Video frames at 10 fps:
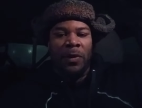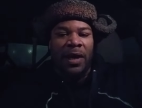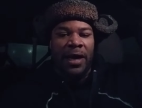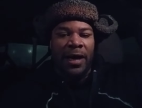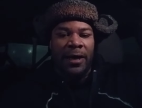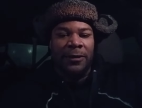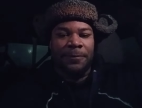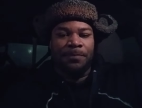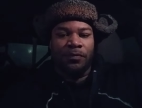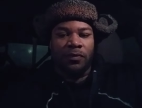and
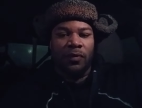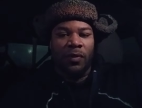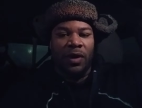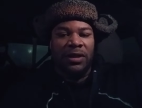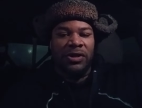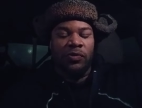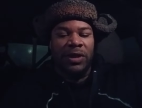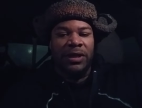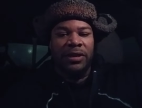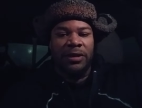it's a
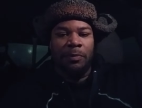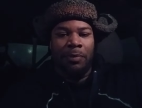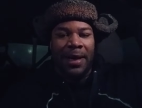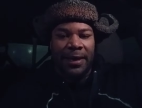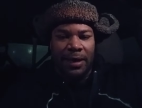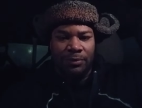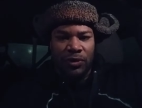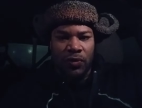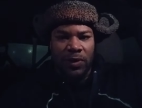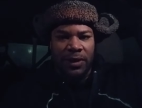really good buying
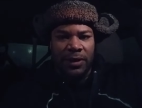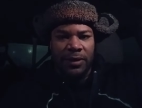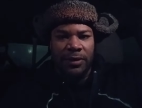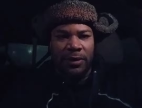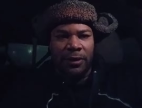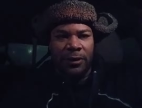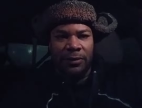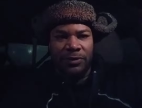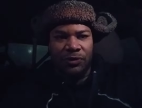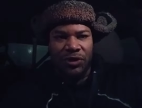opportunity.
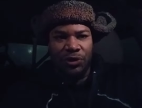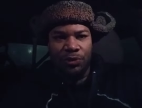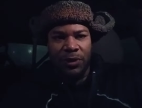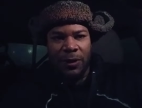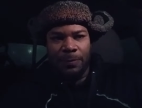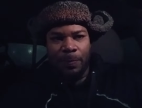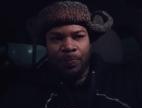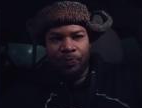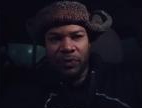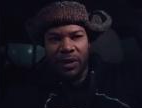Um, it was shooting up.
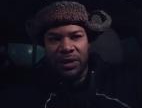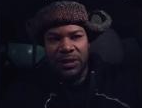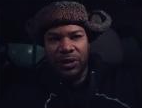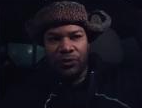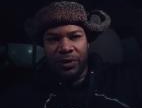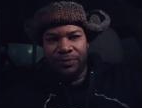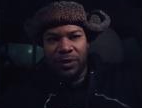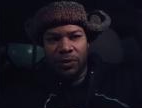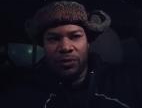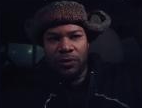It's a
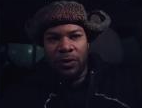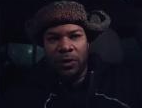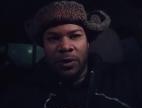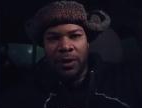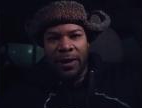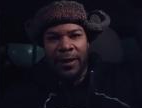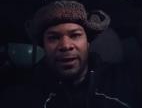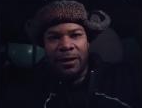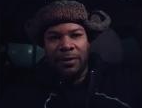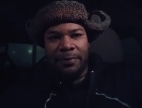crypto,
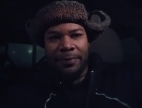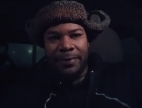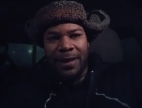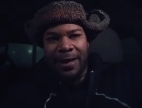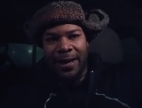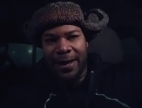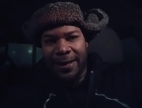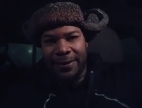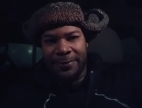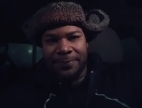and um, I
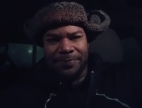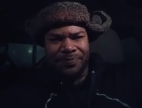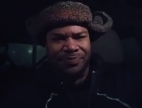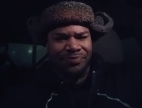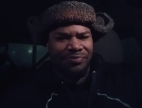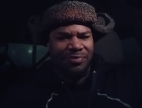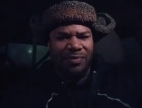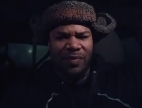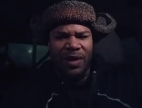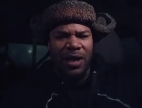had
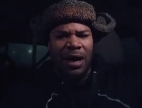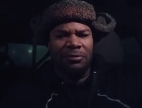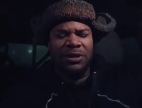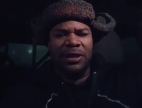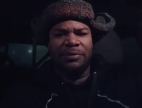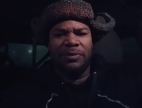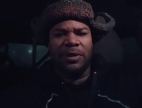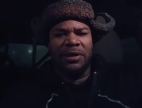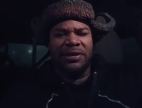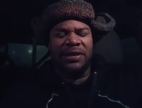I was up
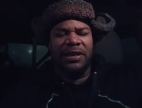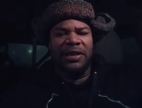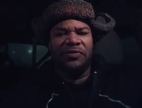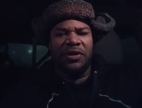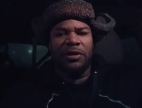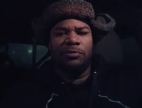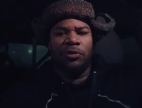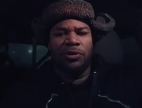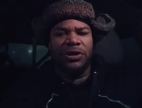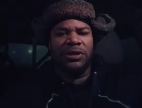a significant
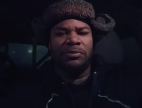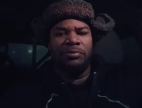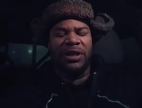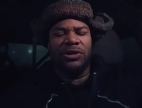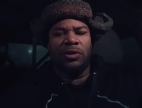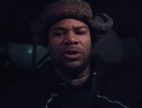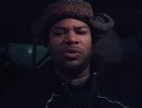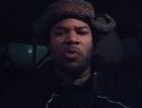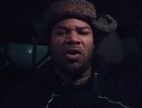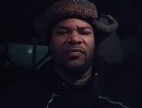portion based on the
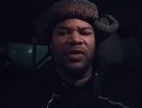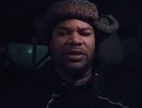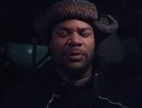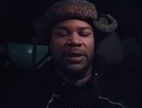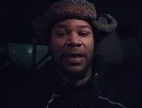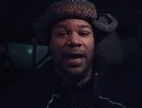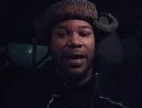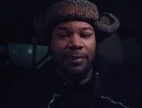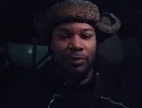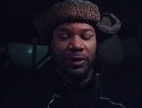small investment that I
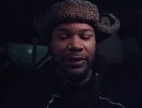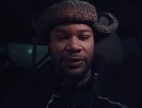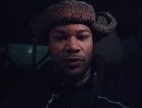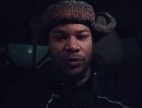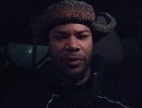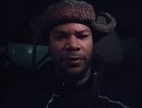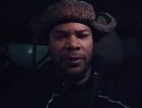had put into it.